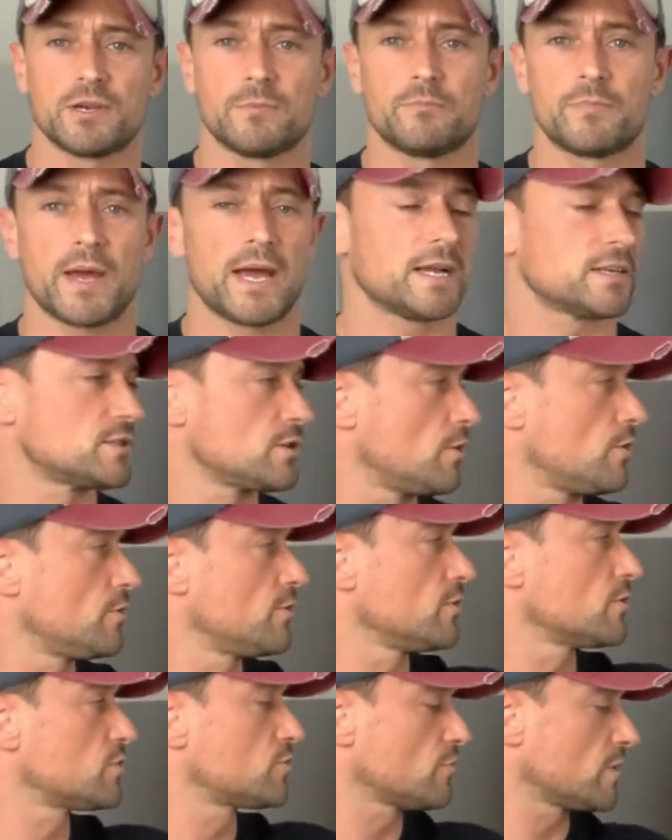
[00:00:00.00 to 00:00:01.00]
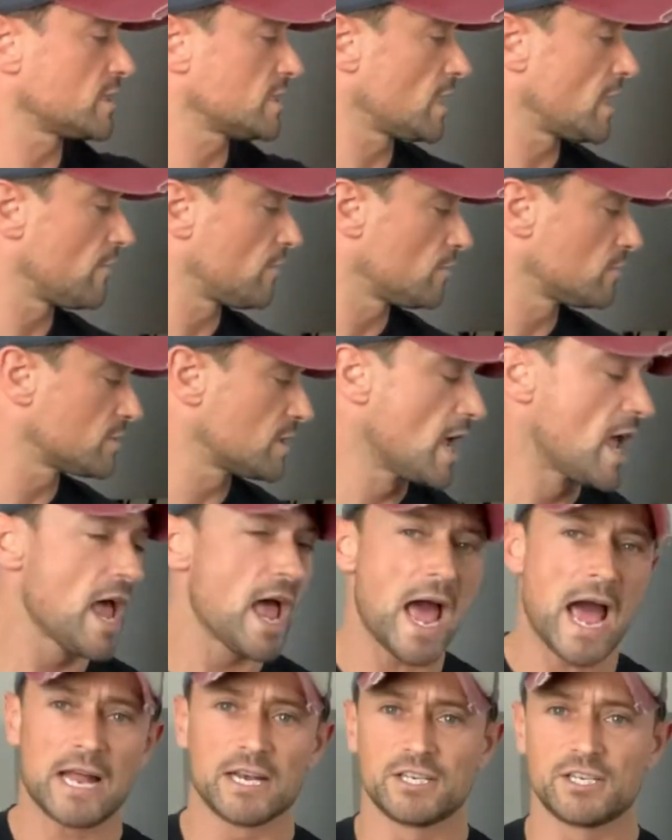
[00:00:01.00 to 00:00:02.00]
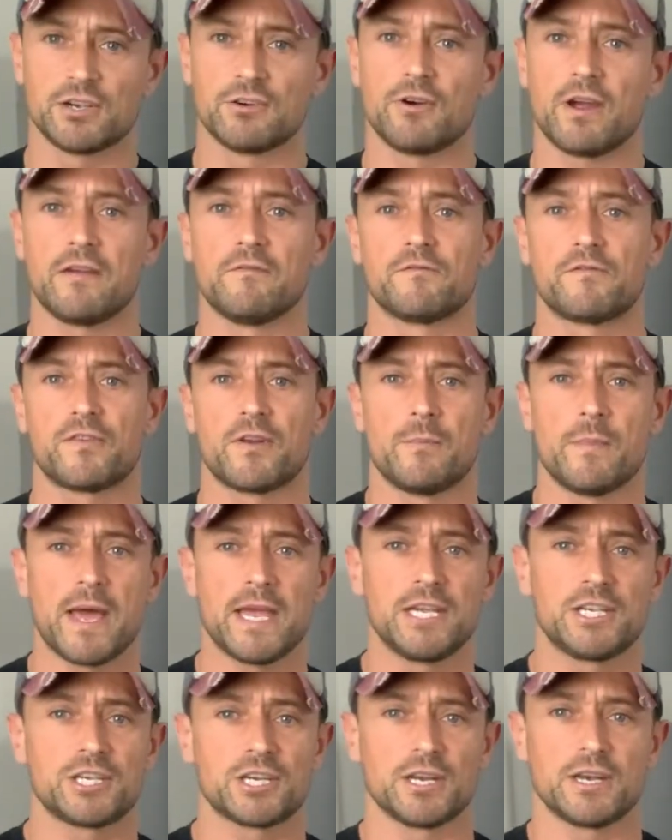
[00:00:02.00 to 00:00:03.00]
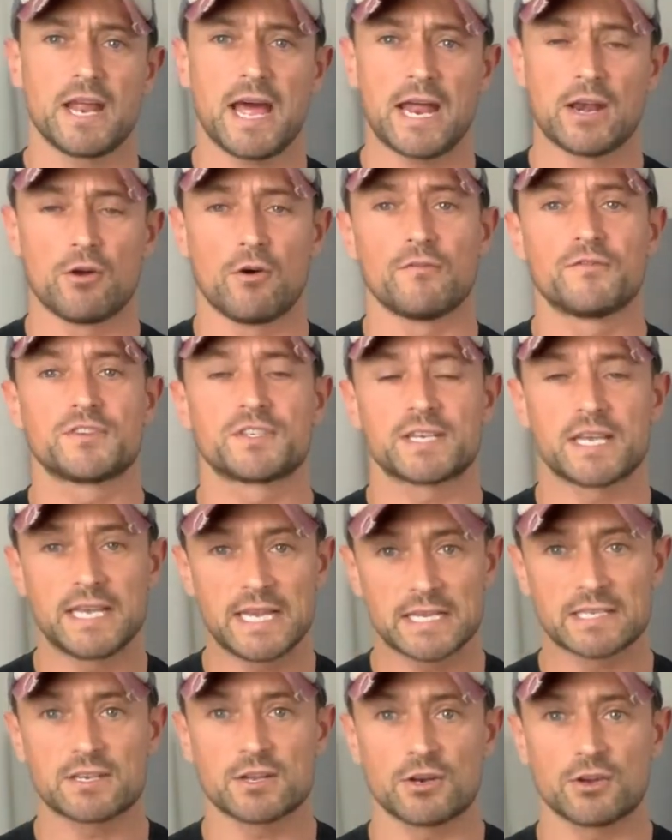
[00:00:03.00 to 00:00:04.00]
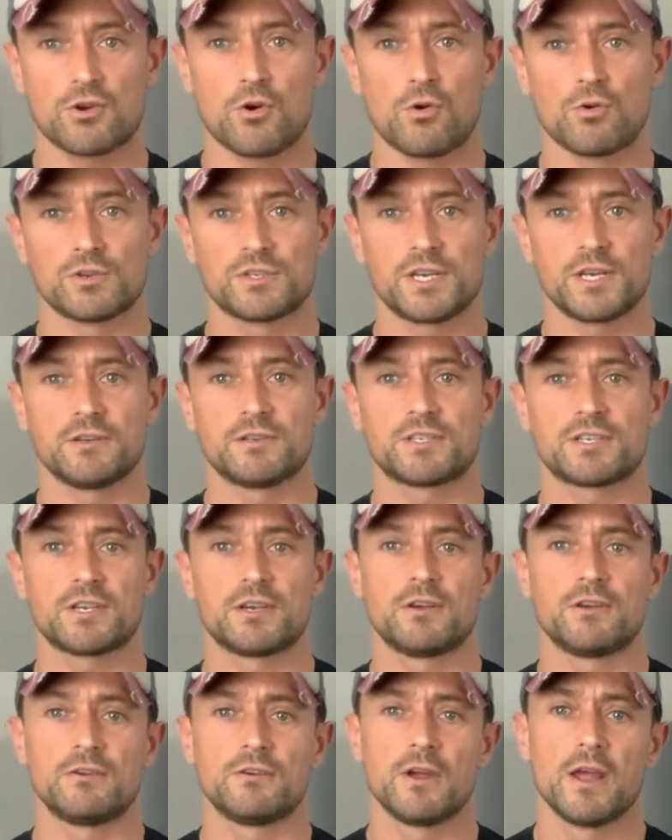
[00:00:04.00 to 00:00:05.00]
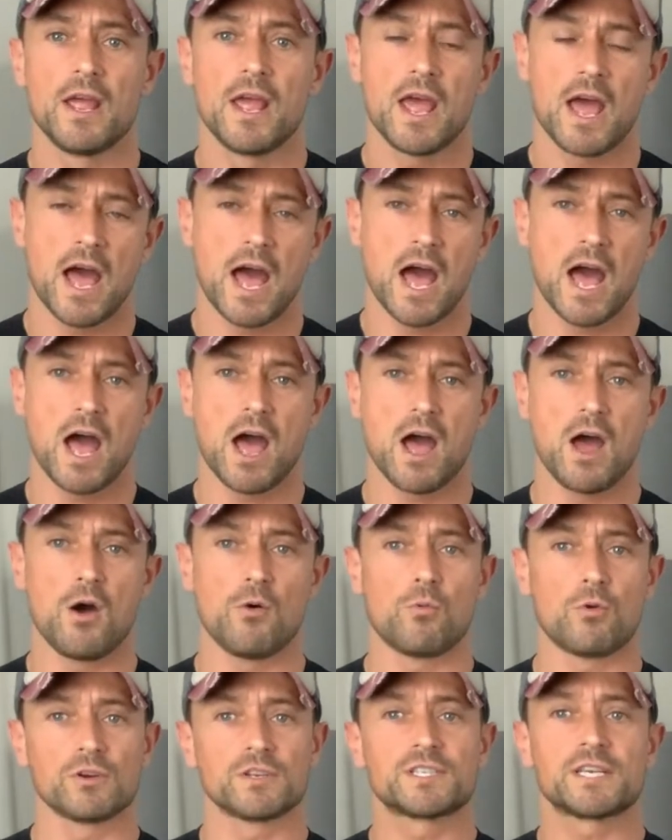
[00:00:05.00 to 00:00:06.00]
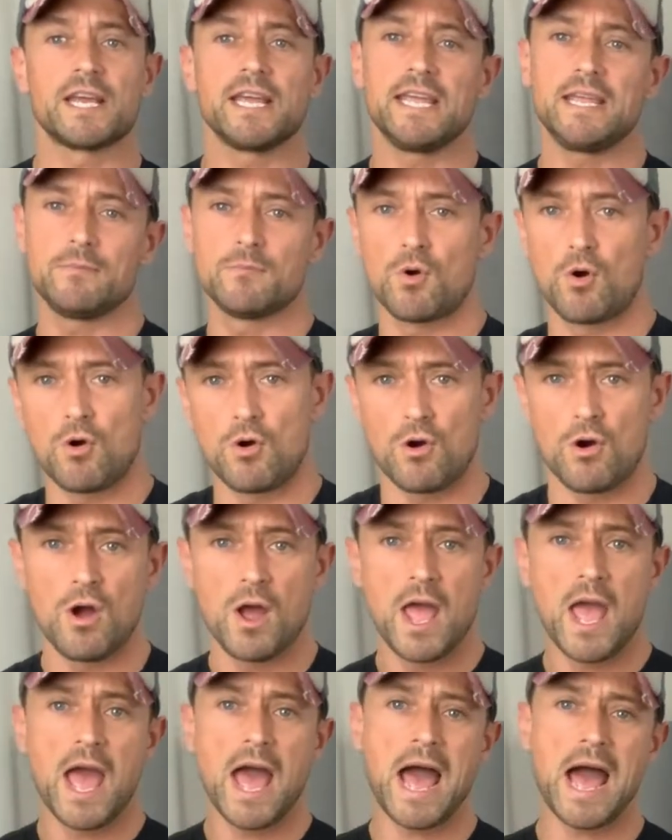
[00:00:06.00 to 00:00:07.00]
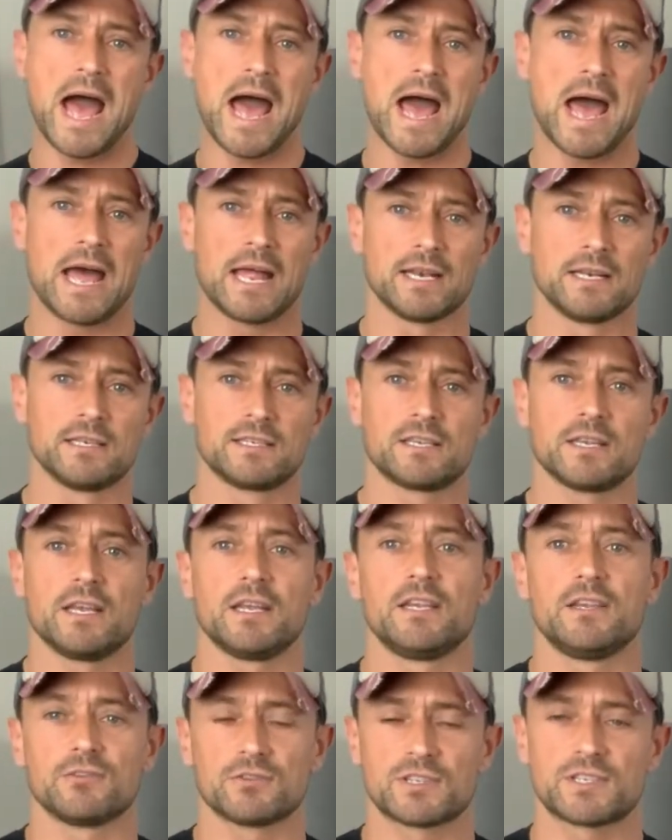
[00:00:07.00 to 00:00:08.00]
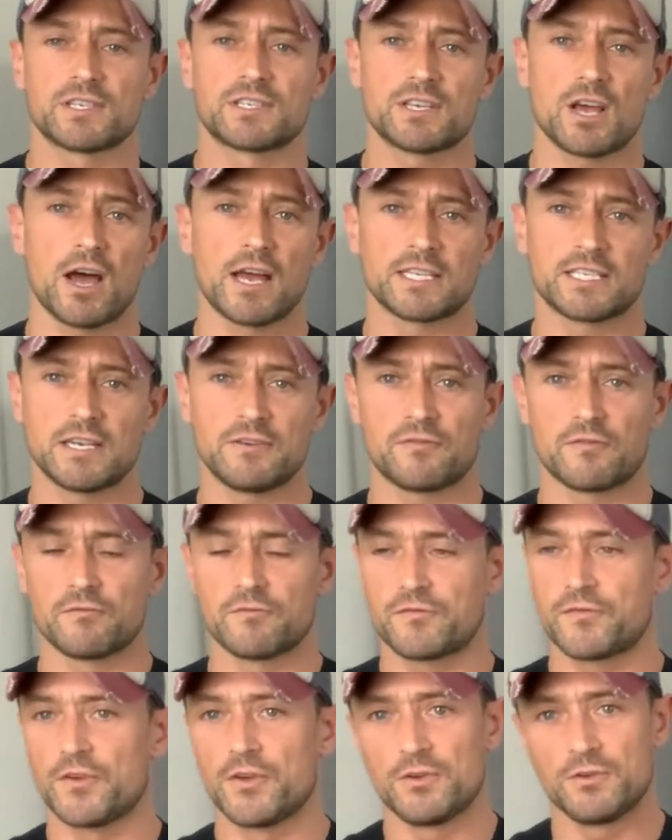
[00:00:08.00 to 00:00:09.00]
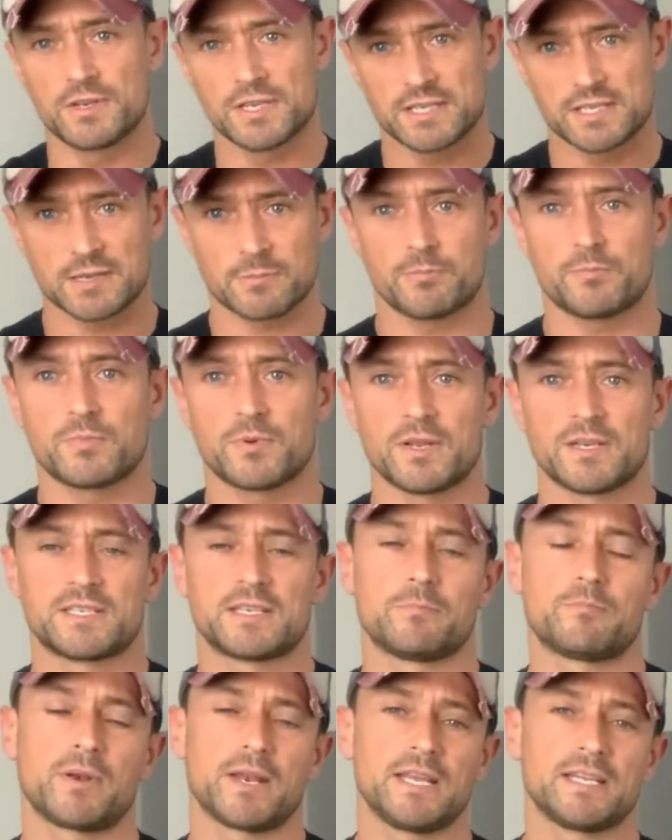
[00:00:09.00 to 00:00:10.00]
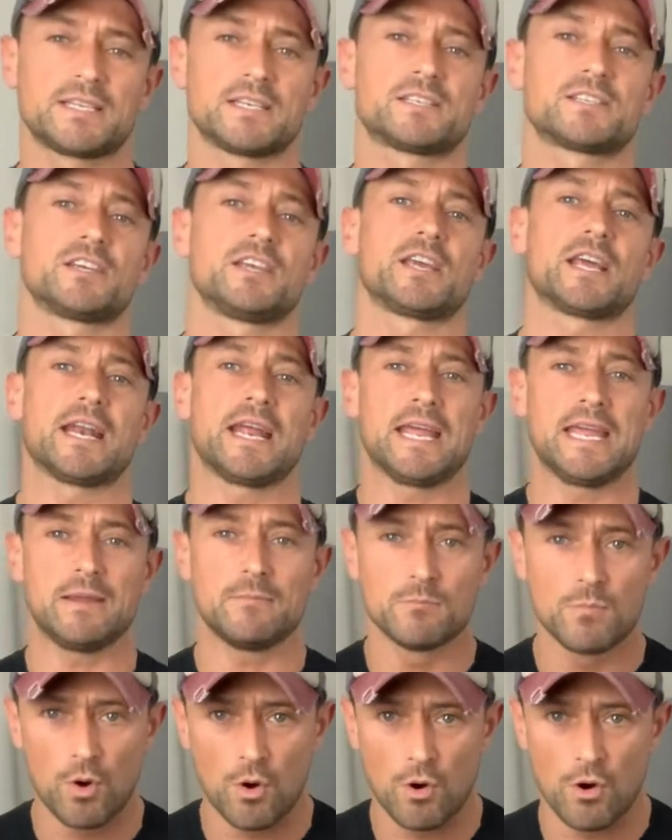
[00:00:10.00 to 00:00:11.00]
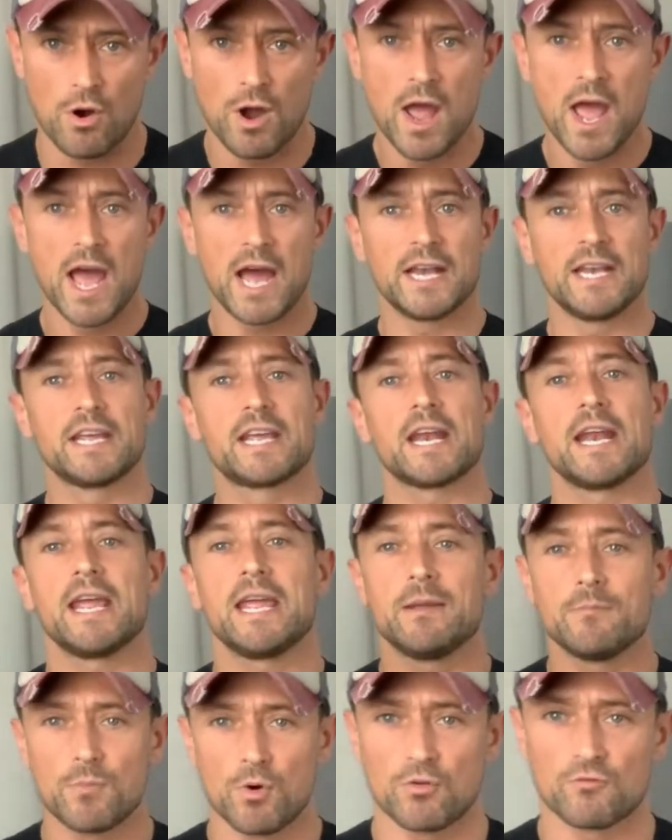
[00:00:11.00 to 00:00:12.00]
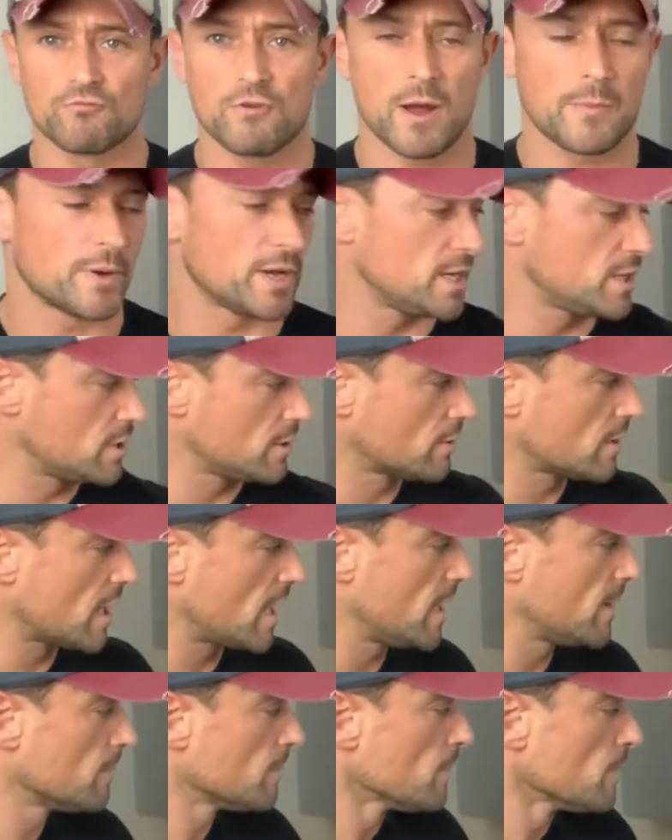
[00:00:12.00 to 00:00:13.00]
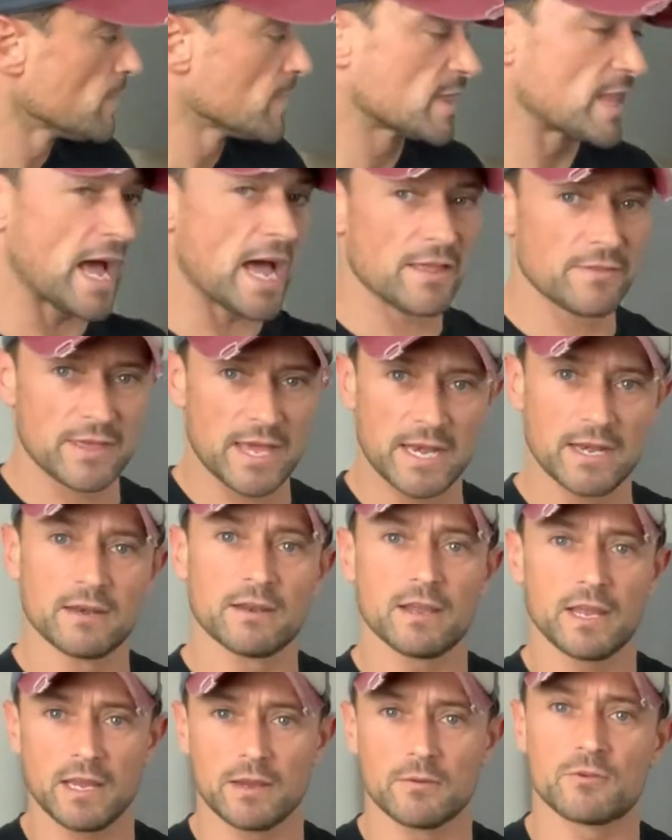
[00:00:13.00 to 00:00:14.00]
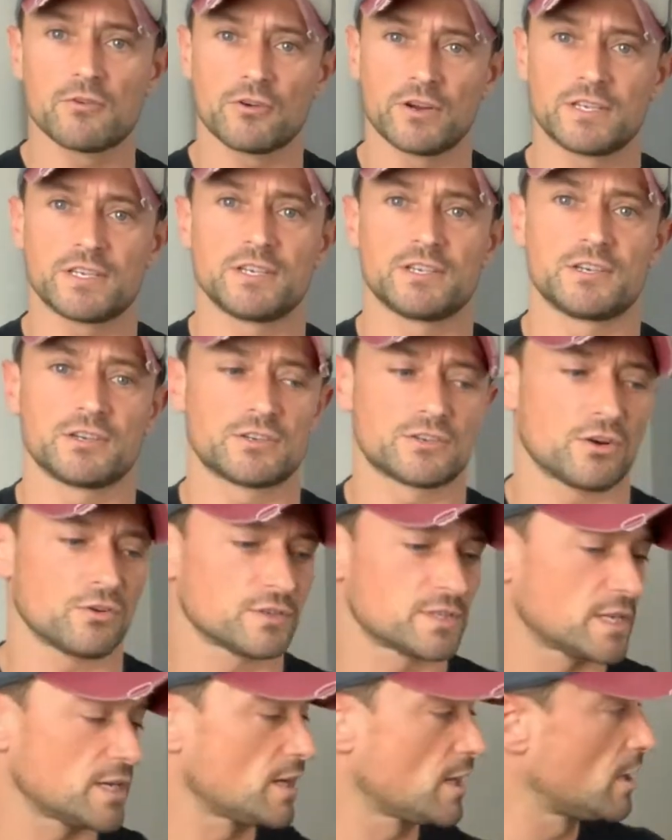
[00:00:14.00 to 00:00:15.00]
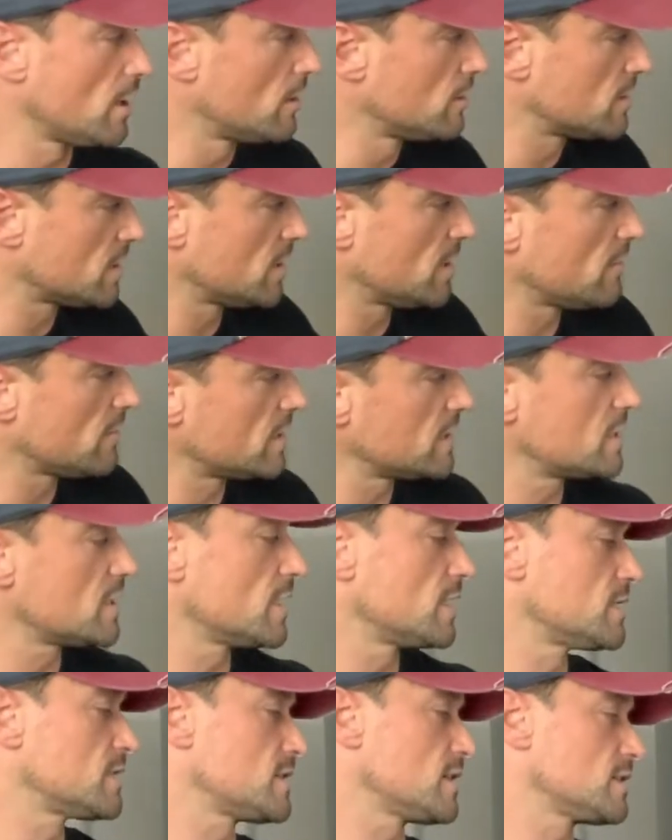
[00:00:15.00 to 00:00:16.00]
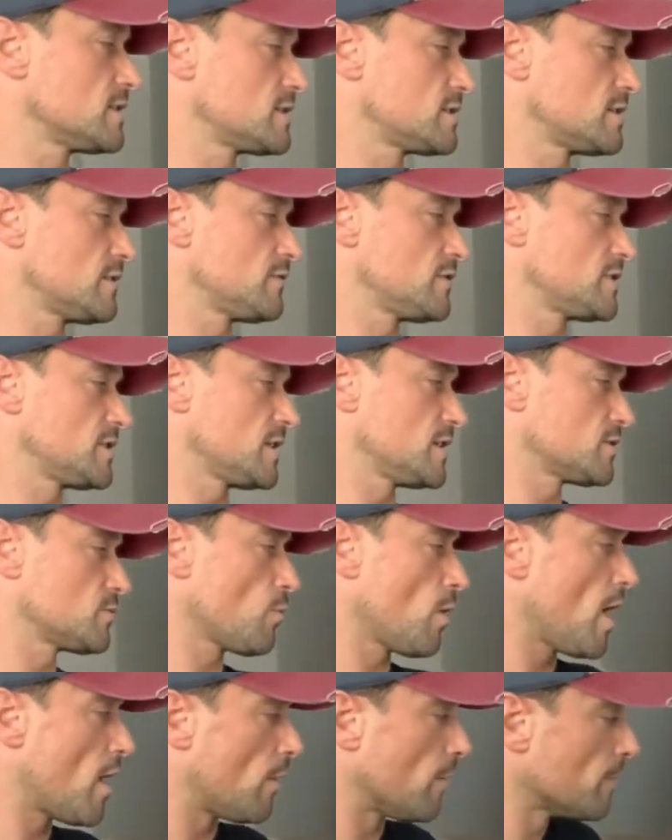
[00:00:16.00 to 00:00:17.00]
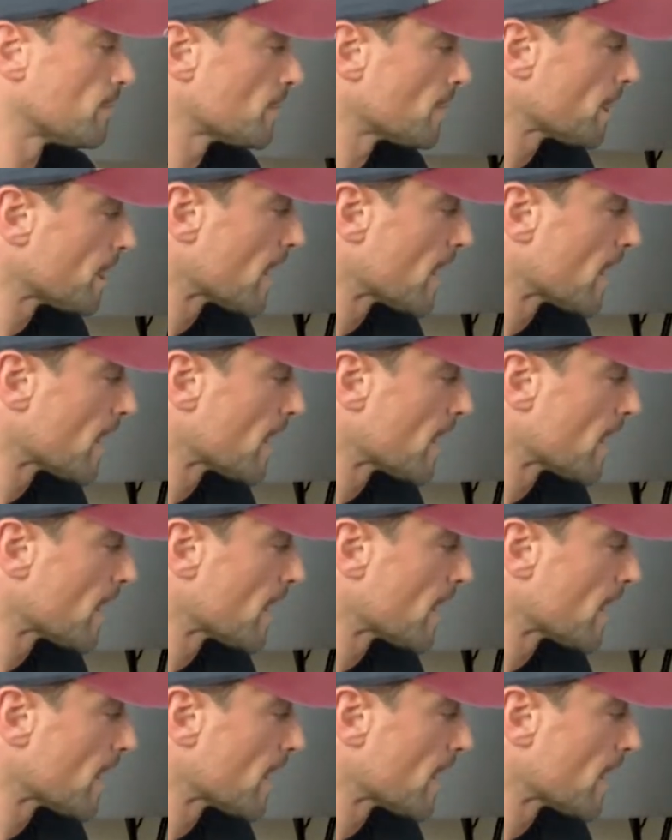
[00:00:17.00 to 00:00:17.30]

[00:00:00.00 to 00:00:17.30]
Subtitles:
impact on your stress levels and your inflammation. And obviously it's going to cause you to want to eat more, and your satiety from food is depleted. So you're going to eat more and you're going to eat more rubbish. Okay. That then increases your toxic load and your insulin sensitivity as well.